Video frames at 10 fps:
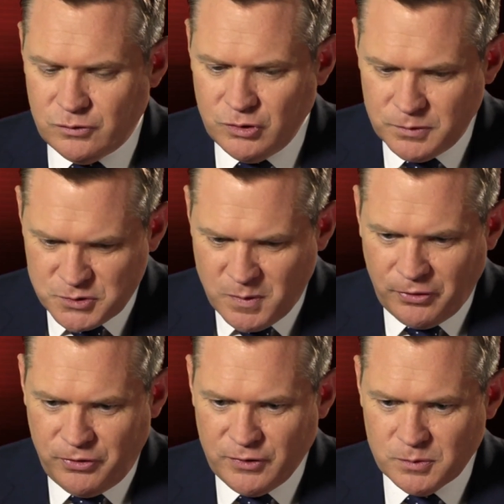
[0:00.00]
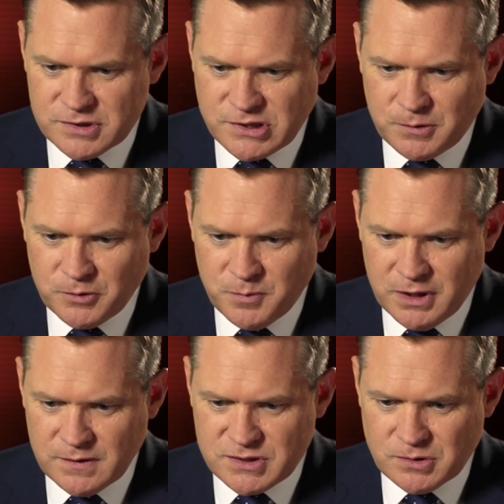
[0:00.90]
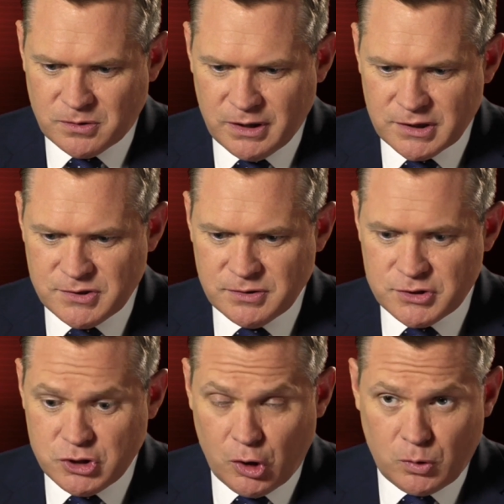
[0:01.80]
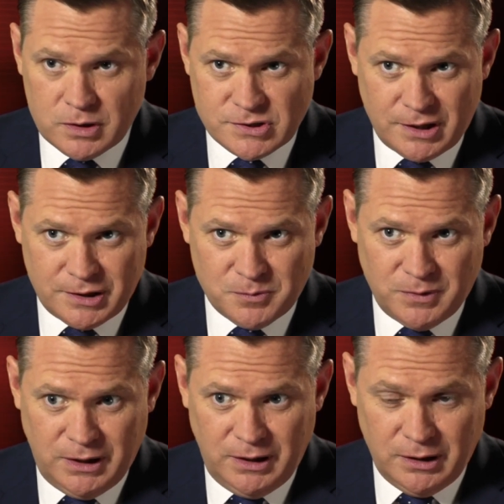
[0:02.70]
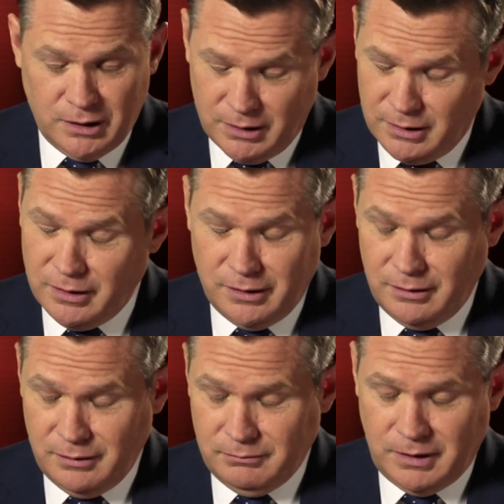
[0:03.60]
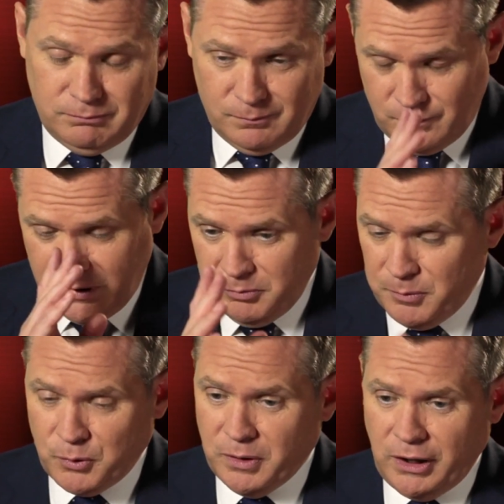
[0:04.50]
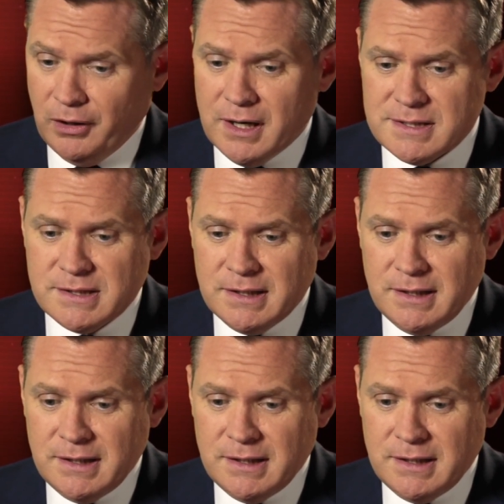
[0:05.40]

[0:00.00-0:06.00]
there is one thing that will stick with me in this story, and as soon as Jock Ross said it to me, uh, it, it, hit me between the eyes.